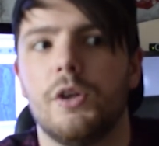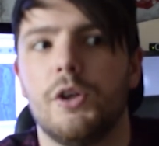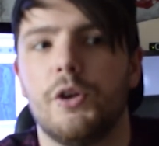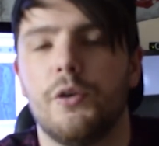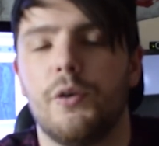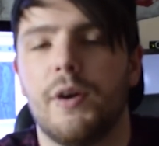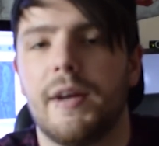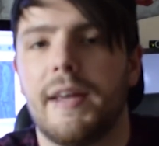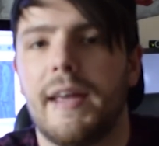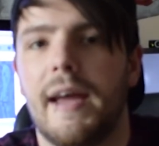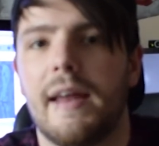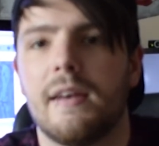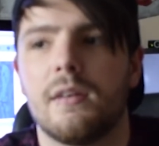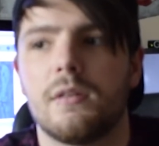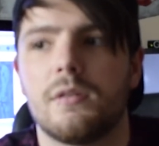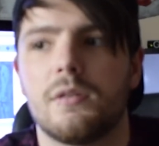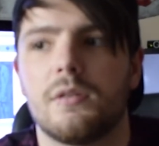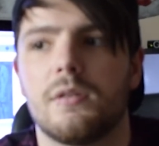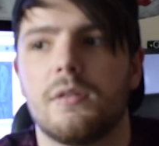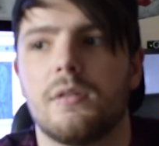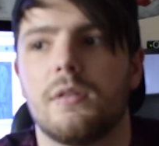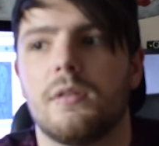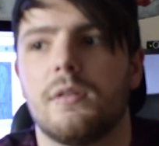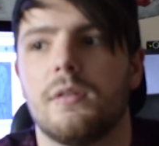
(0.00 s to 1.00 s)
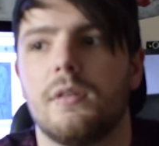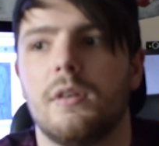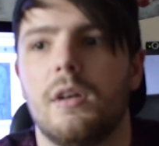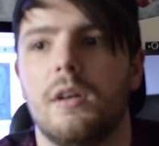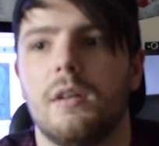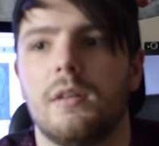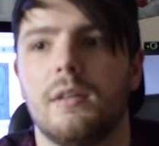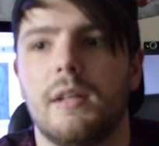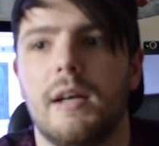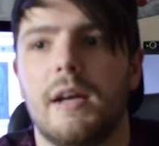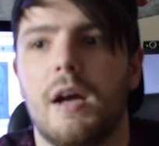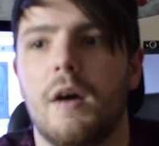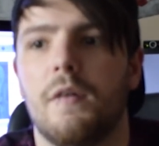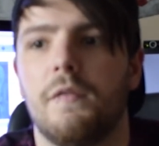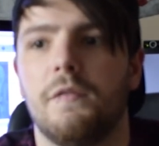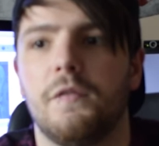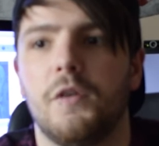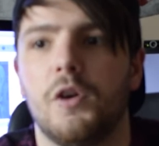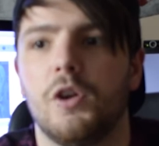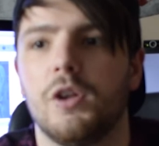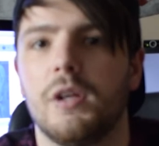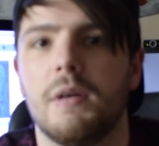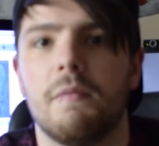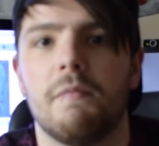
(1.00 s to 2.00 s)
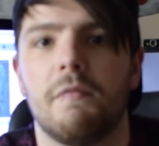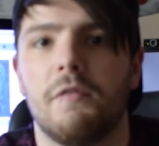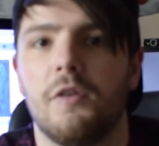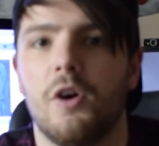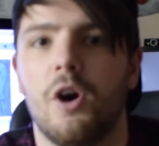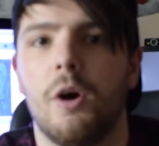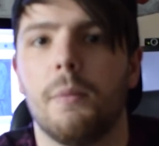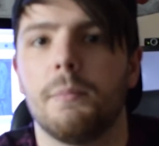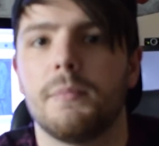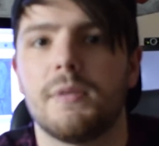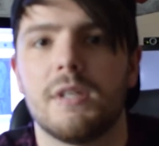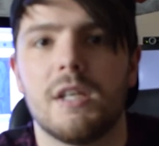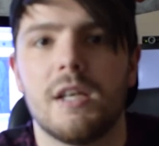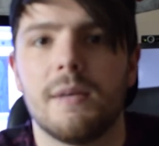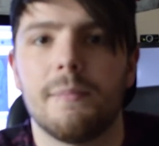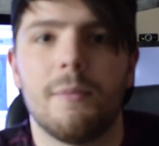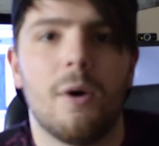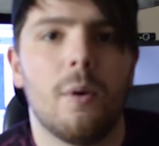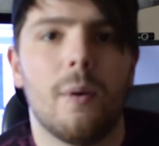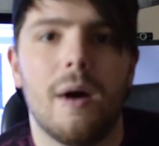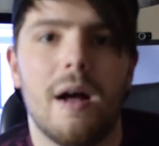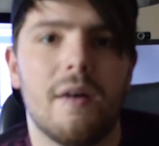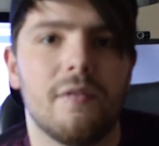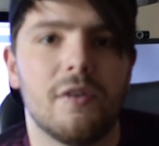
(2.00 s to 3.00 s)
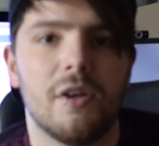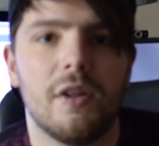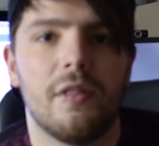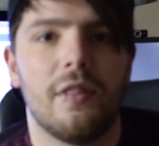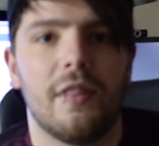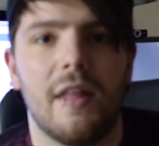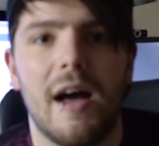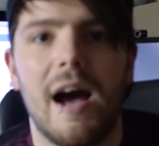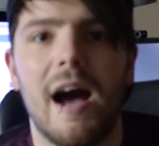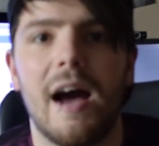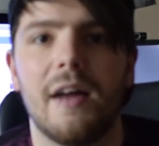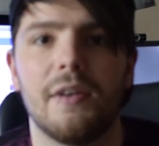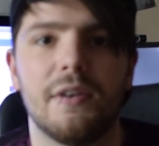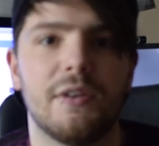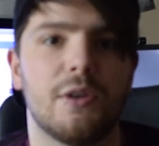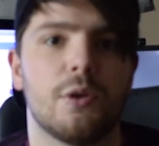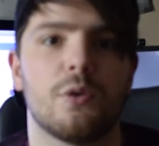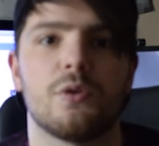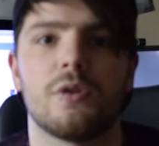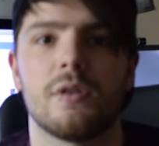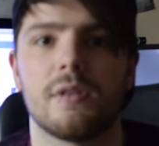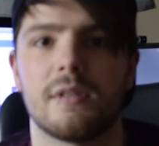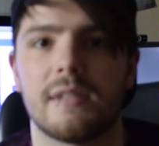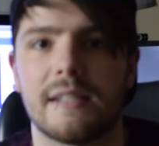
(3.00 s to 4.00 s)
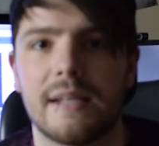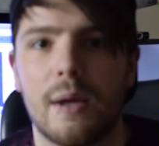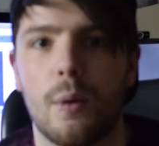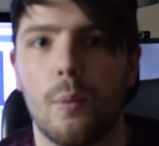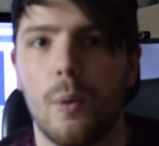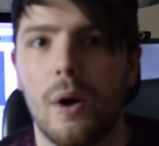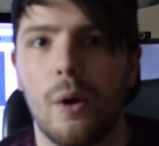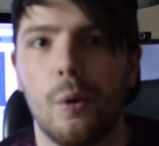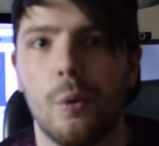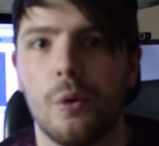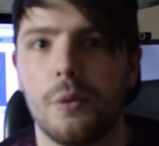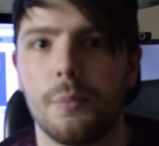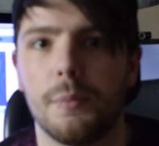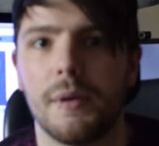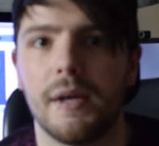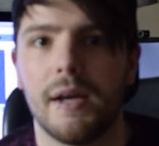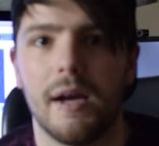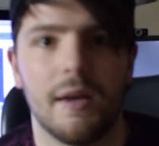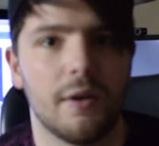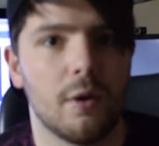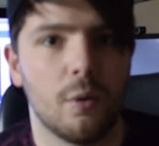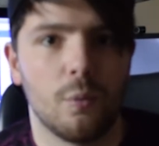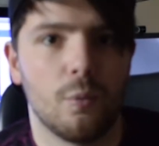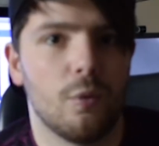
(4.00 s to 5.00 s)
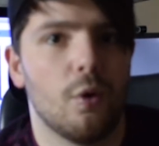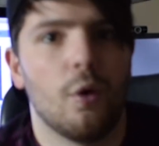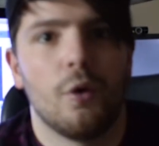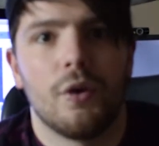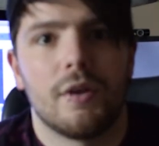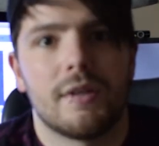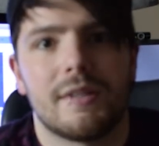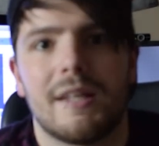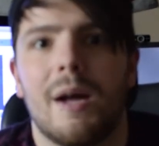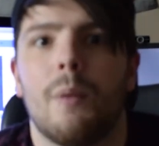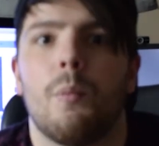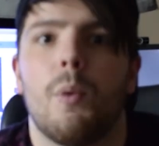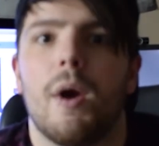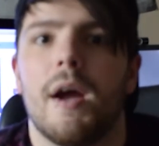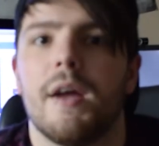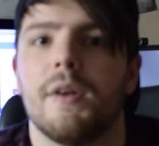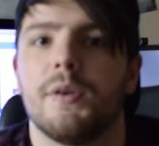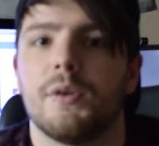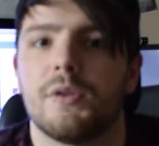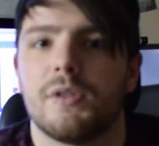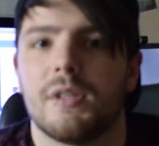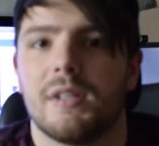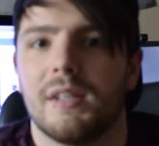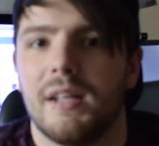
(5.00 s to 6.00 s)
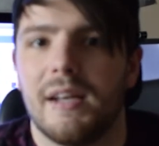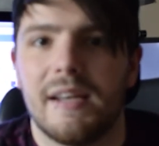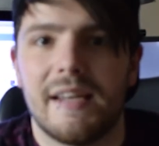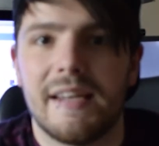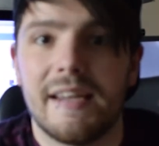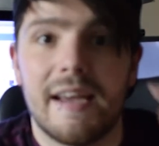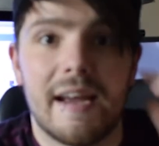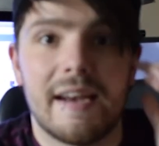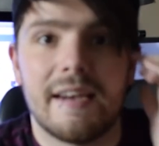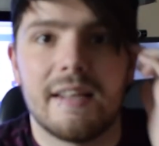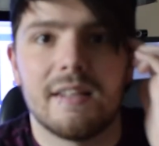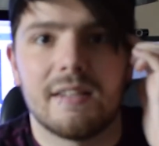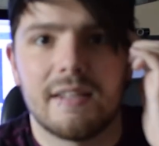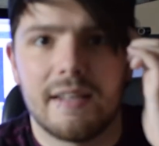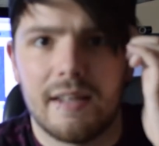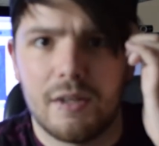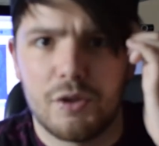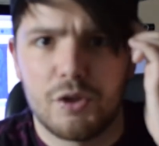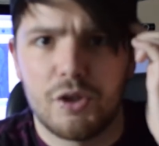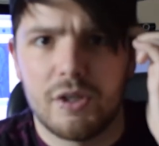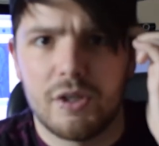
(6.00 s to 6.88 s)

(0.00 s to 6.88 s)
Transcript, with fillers: you're against like a full informed team or whatever. That doesn't sit well with me. I don't understand why it does it. Like EA needs to get the